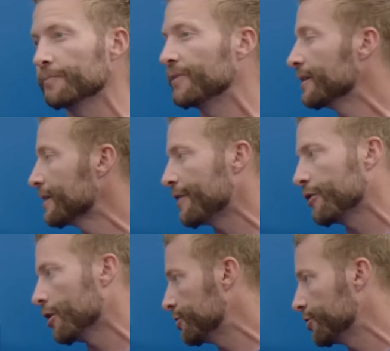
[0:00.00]
some things. I
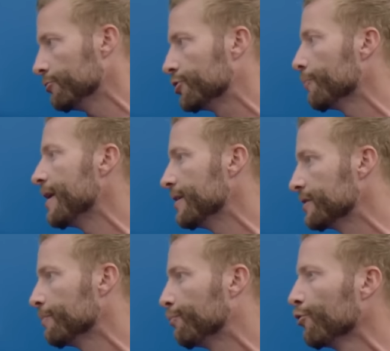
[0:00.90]
thought he showed
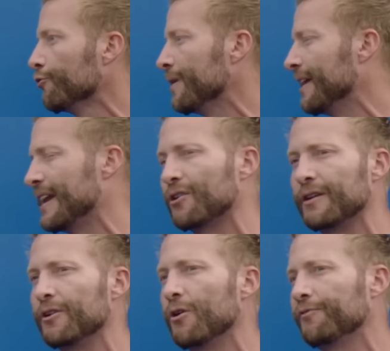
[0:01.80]
tremendous improvement, and I don't
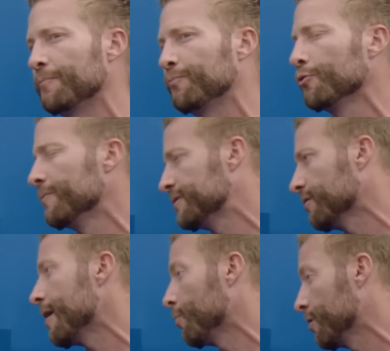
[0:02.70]
even know if improvement's
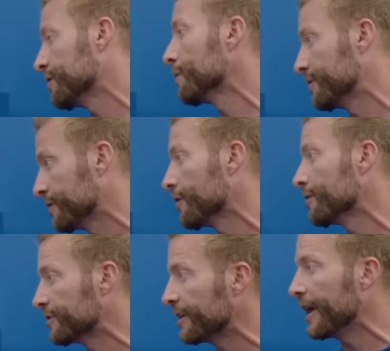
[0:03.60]
the right word as much as
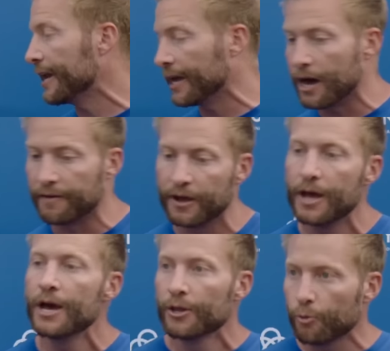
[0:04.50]
understanding of
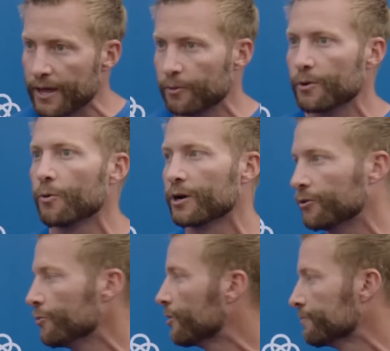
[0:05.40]
the way that we want
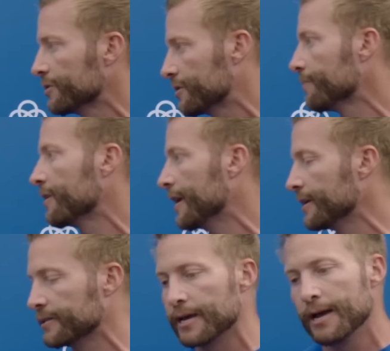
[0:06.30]
to do some
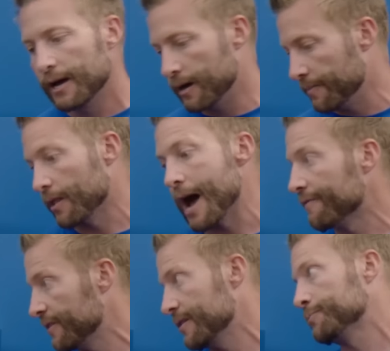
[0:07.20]
things. A
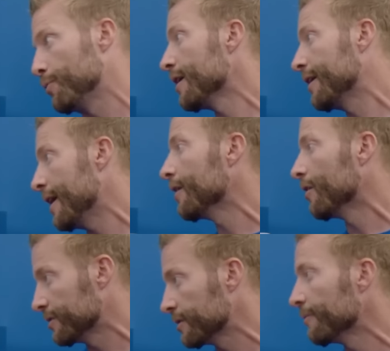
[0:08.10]
lot of it is predicated
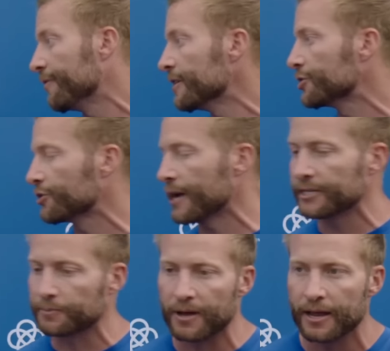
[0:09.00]
on some of his
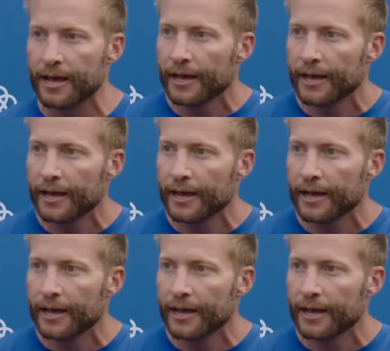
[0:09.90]
strengths, but